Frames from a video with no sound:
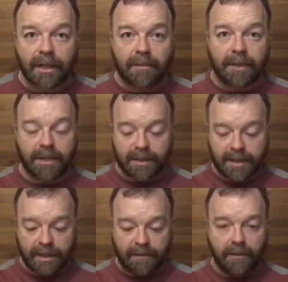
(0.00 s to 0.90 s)

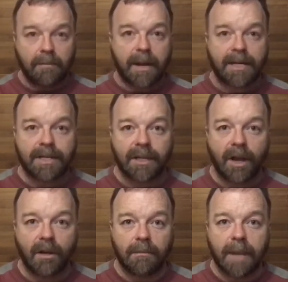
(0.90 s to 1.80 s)
because if you imagine the
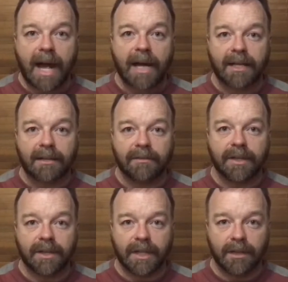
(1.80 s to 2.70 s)
whole market of the
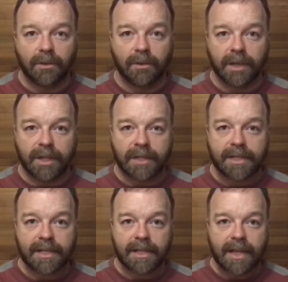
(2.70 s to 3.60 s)
theatre
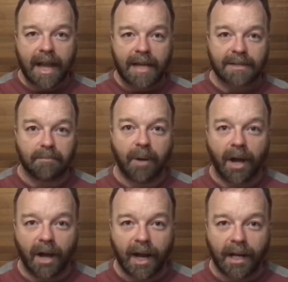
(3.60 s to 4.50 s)
audience as a
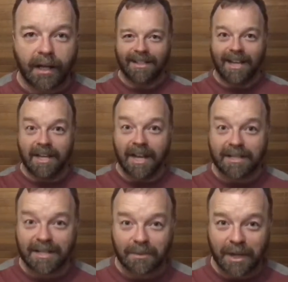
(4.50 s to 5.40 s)
pie,
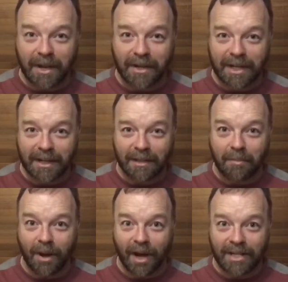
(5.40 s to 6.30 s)
yes, we're going down the
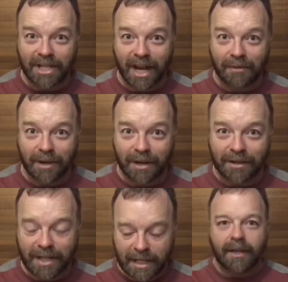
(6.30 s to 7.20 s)
pie chart
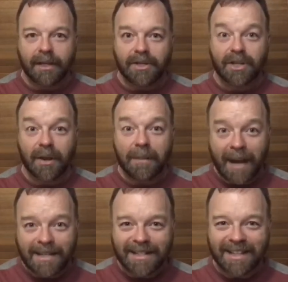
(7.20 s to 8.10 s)
road. So
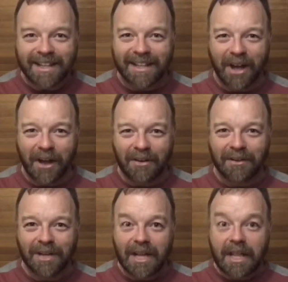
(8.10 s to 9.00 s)
imagine that the
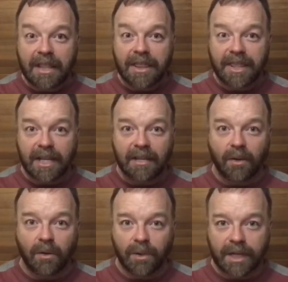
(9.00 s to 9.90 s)
whole theatre
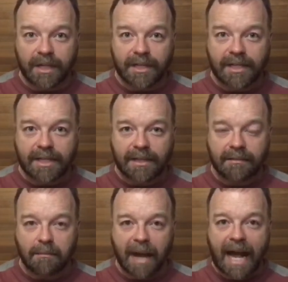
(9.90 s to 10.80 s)
audience
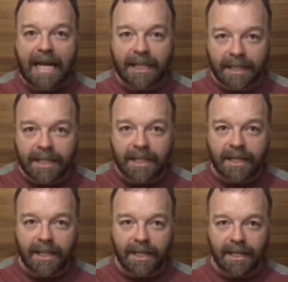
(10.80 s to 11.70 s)
market
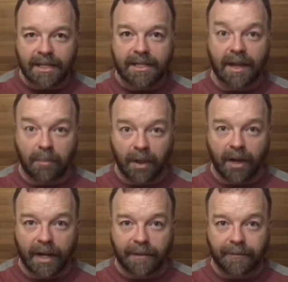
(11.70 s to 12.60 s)
is a
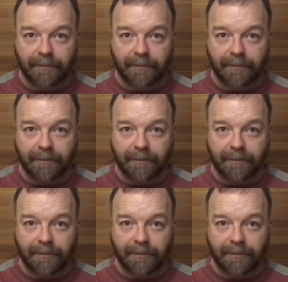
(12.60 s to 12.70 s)
pie.